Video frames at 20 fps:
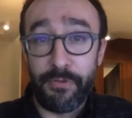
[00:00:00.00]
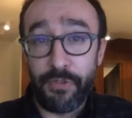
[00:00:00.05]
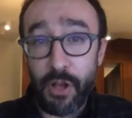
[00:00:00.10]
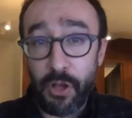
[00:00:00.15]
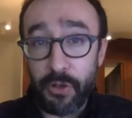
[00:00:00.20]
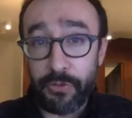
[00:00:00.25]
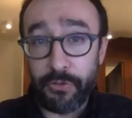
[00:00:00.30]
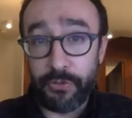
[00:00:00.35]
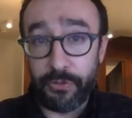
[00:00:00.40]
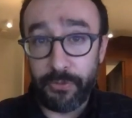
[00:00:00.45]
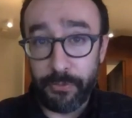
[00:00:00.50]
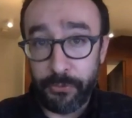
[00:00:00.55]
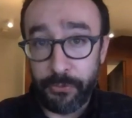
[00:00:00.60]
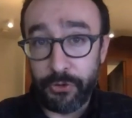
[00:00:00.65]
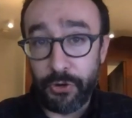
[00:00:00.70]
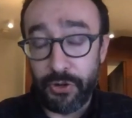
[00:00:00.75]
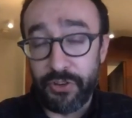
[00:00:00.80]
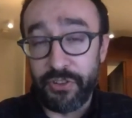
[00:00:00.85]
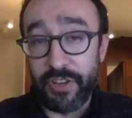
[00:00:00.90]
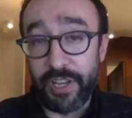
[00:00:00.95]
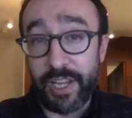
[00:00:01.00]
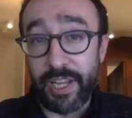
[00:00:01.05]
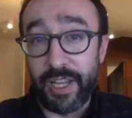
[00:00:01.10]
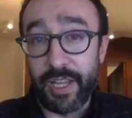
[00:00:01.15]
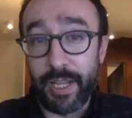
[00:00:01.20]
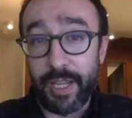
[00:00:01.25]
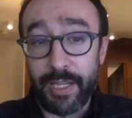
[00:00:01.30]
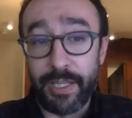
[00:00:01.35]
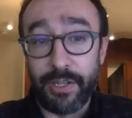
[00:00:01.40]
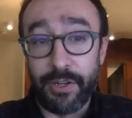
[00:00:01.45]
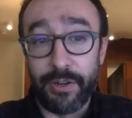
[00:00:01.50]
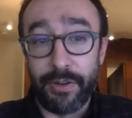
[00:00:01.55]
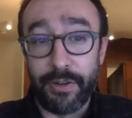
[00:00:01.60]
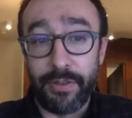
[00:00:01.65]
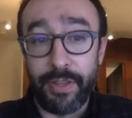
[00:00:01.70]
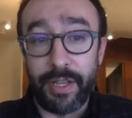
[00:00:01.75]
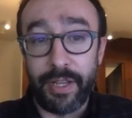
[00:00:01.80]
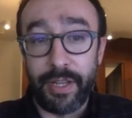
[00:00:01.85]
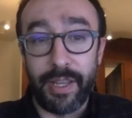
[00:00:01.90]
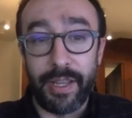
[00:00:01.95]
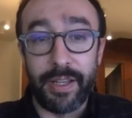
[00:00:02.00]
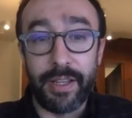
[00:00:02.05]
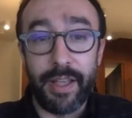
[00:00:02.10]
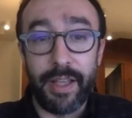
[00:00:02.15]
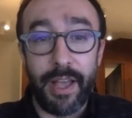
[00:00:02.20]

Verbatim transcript: false certainty in your thinking.